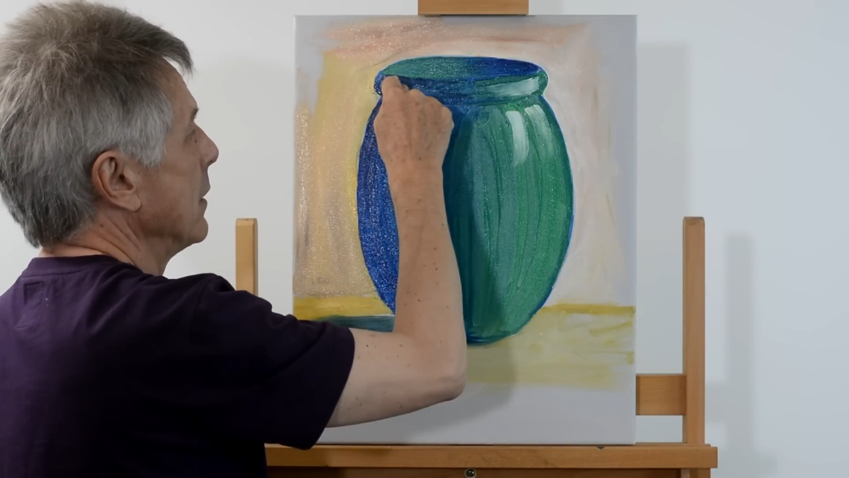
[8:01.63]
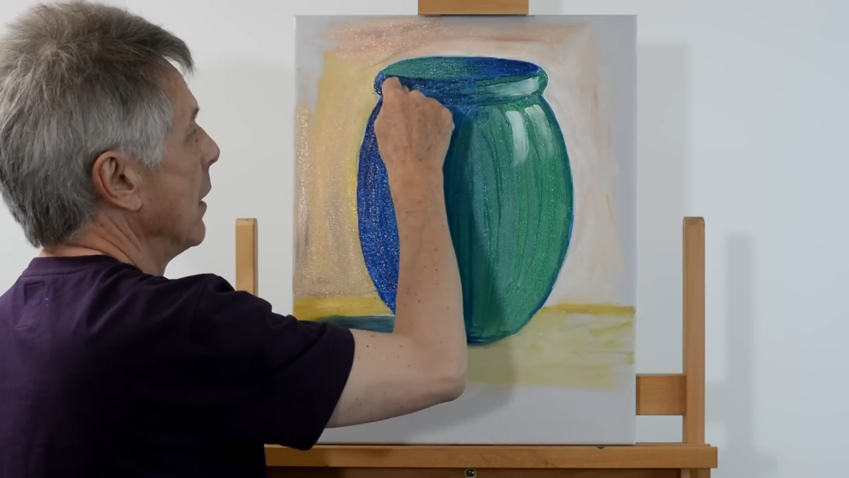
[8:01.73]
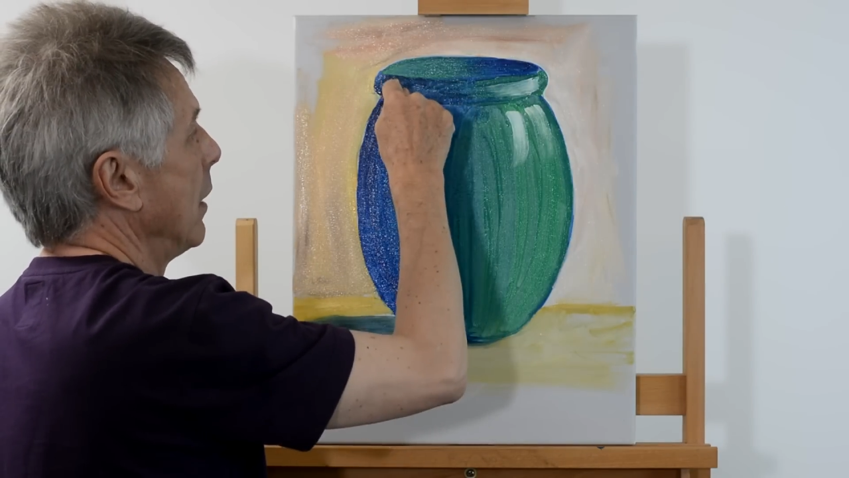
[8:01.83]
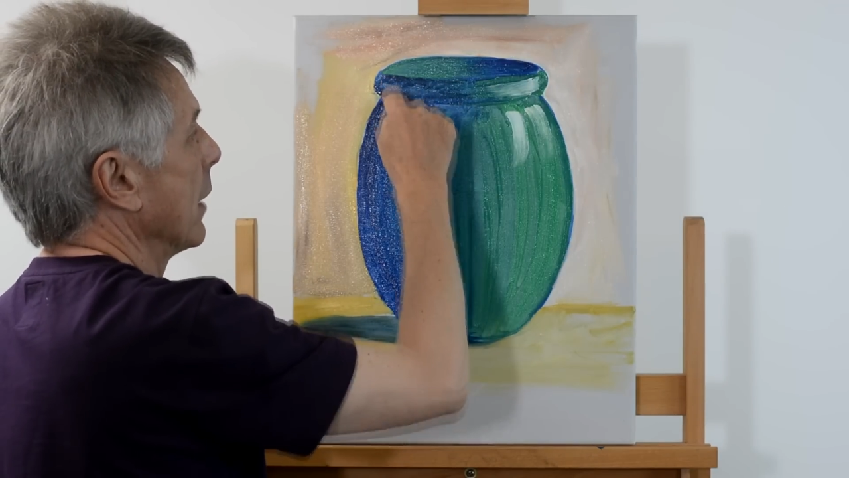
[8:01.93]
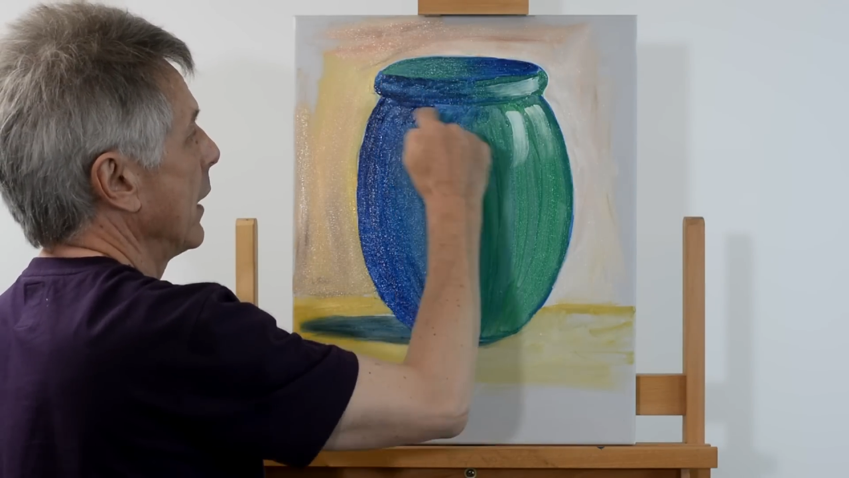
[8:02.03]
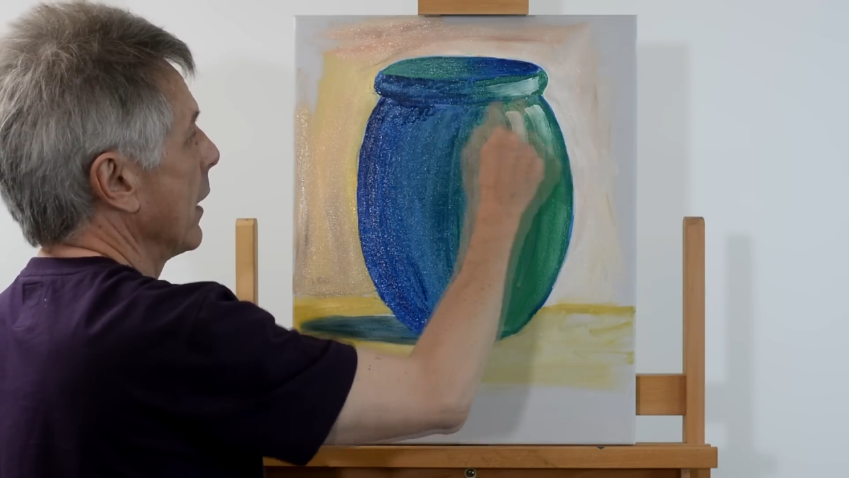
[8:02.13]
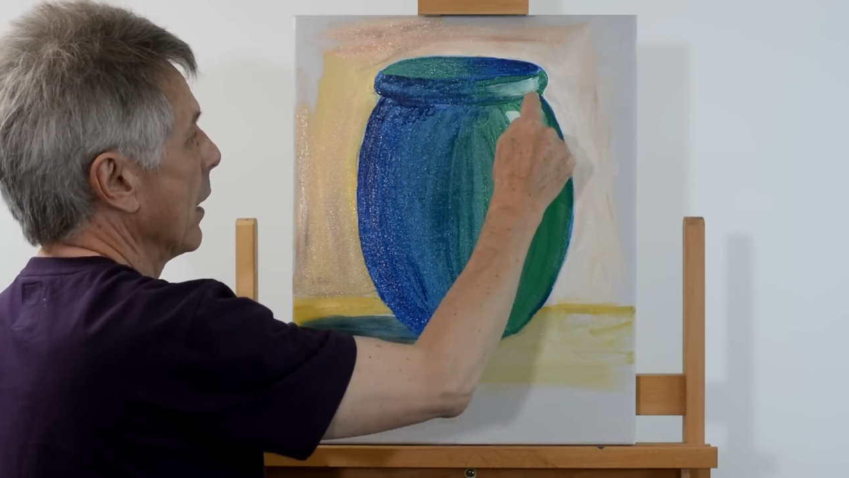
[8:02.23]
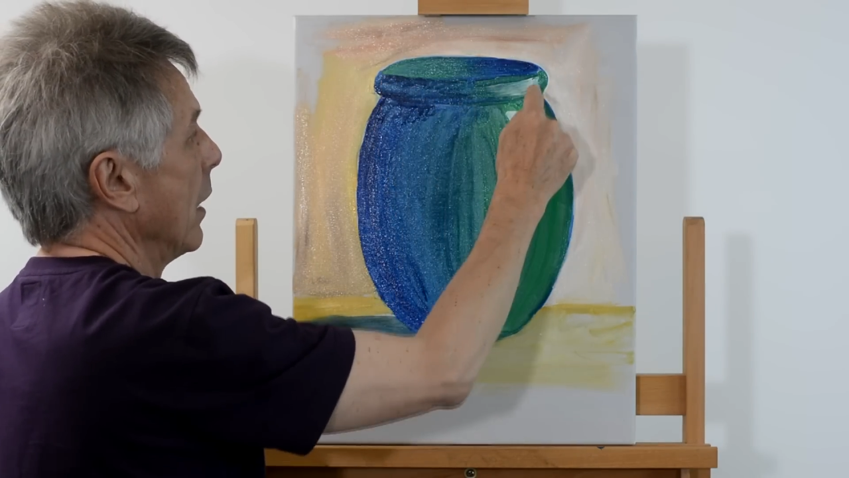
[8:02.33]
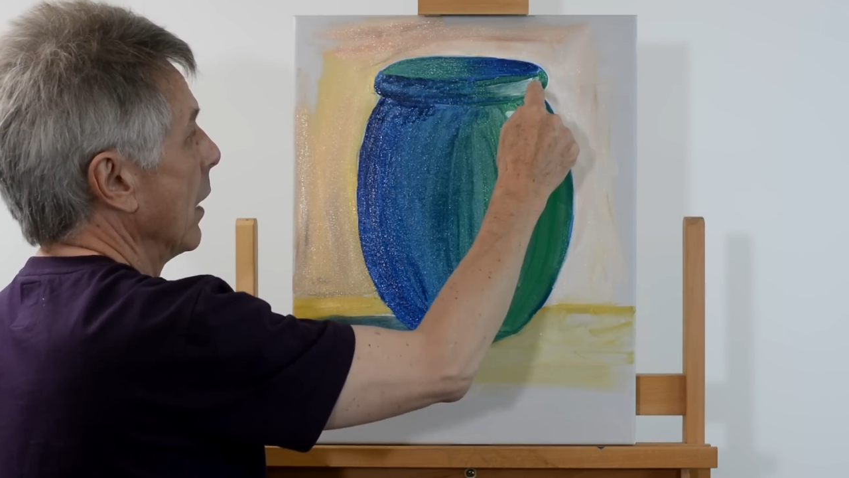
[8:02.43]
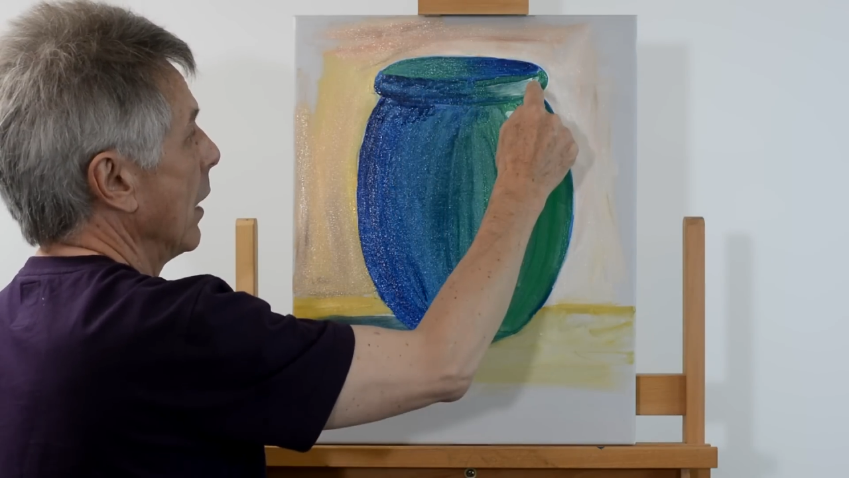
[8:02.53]
dark
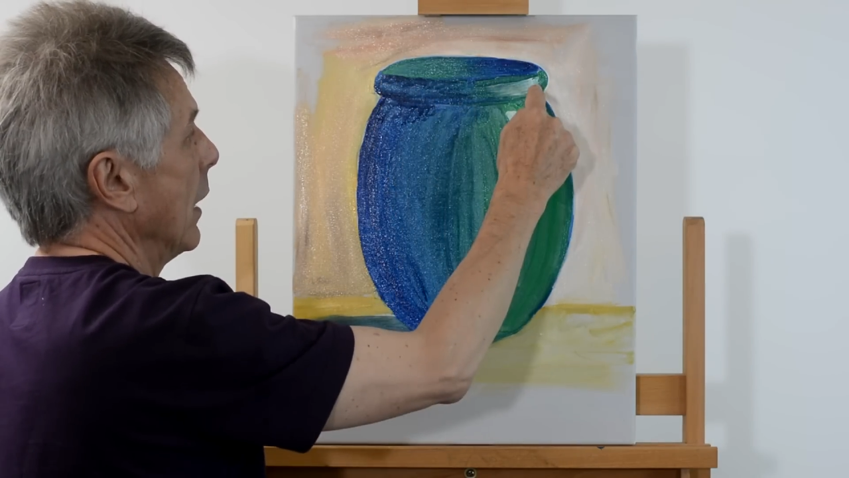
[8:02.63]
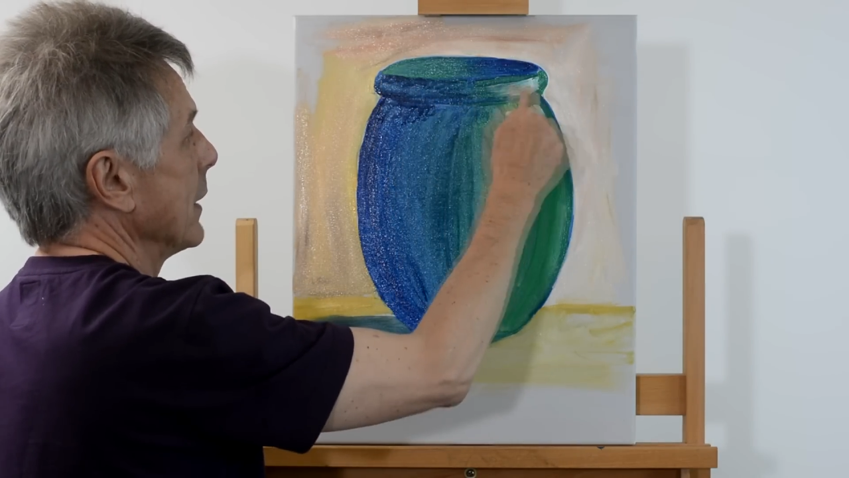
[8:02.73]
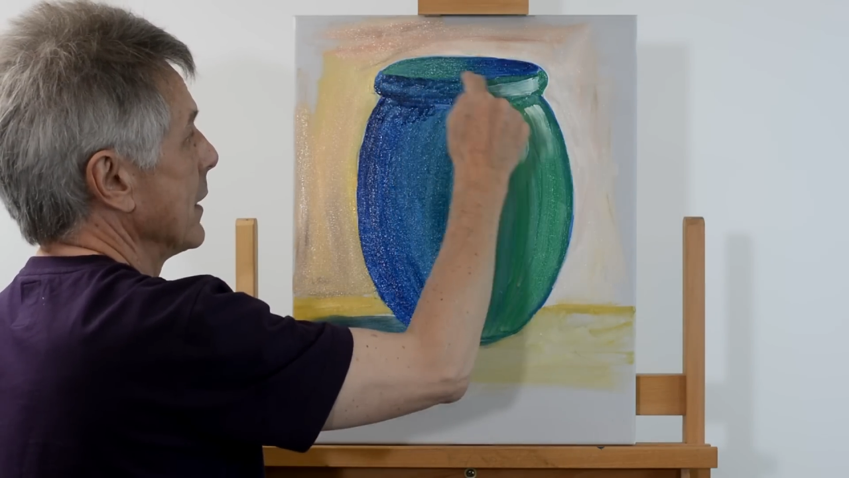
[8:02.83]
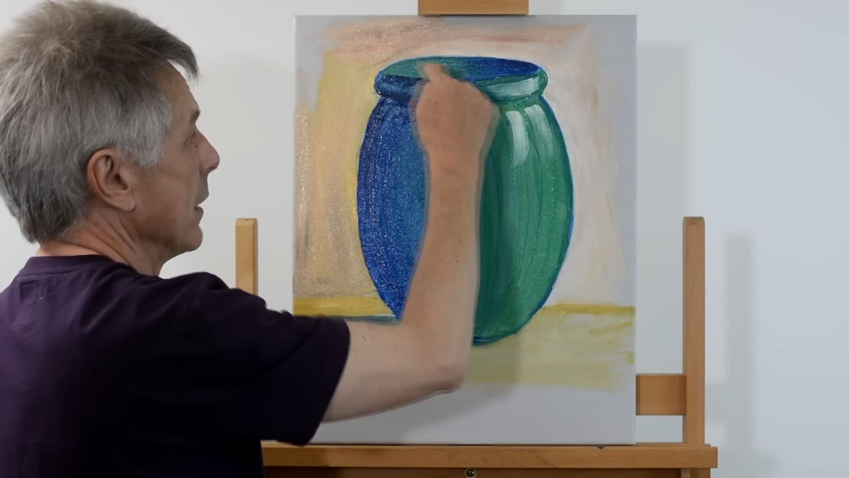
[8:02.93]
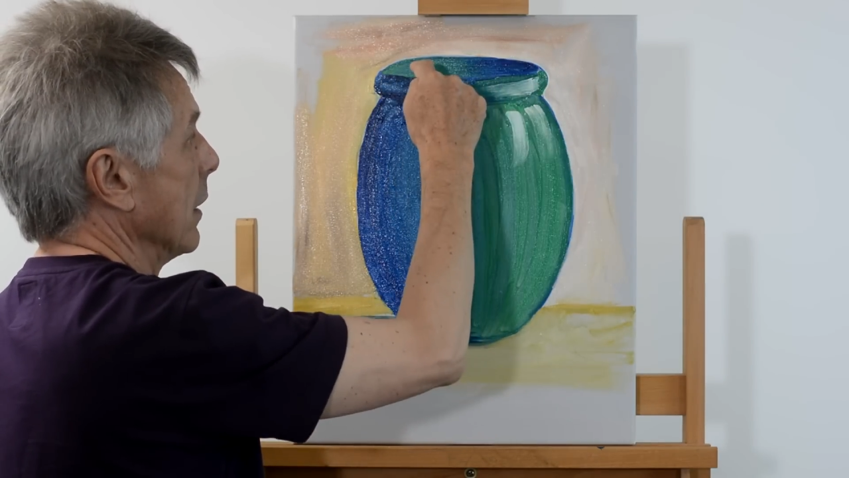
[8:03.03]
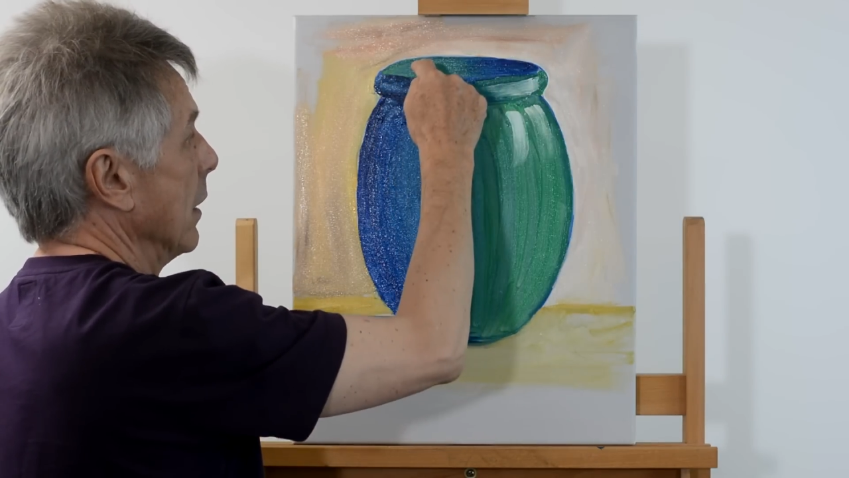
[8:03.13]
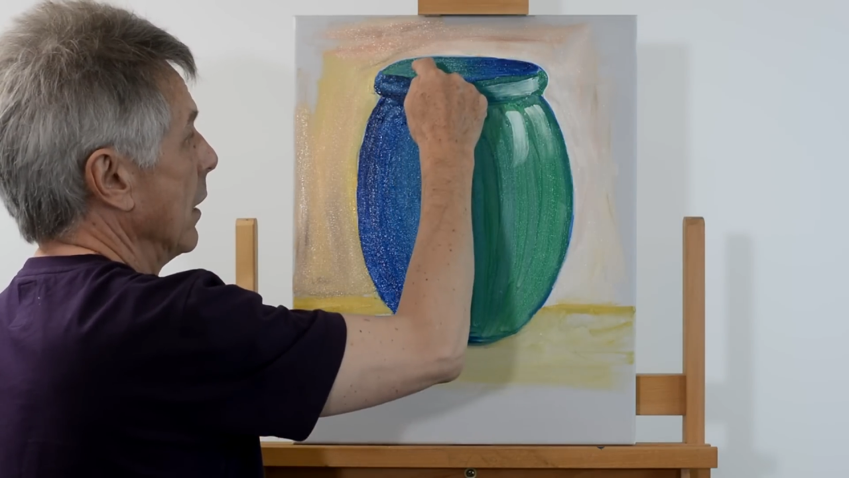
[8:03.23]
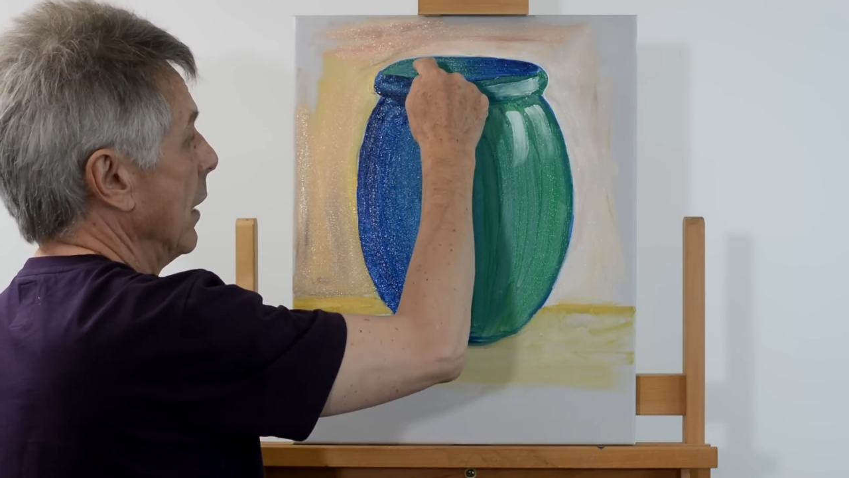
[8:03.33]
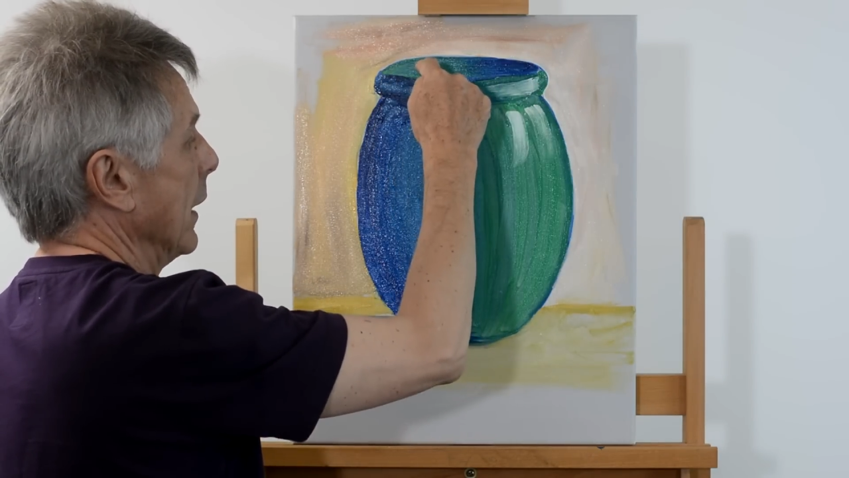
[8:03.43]
here, light there,